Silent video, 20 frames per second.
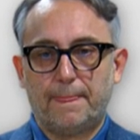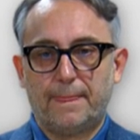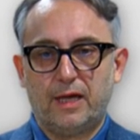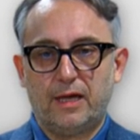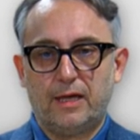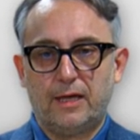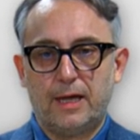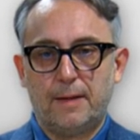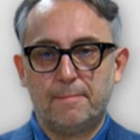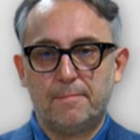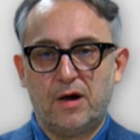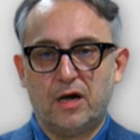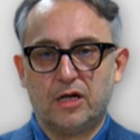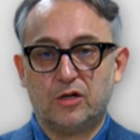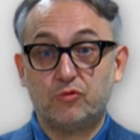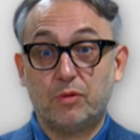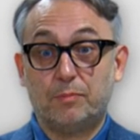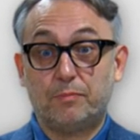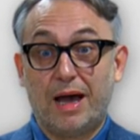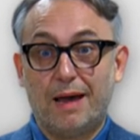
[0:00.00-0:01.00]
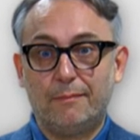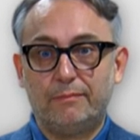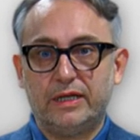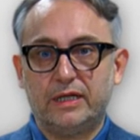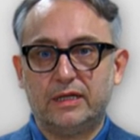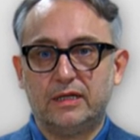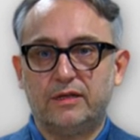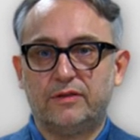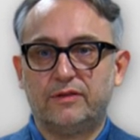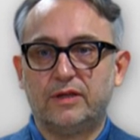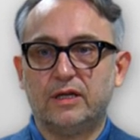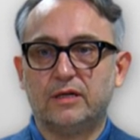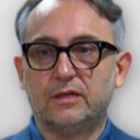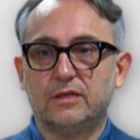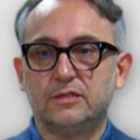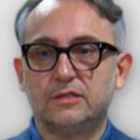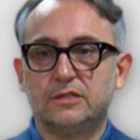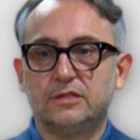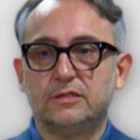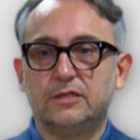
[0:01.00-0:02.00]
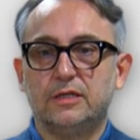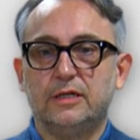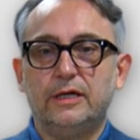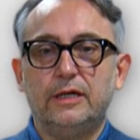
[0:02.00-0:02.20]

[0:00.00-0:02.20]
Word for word: uh, among Republican thinkers.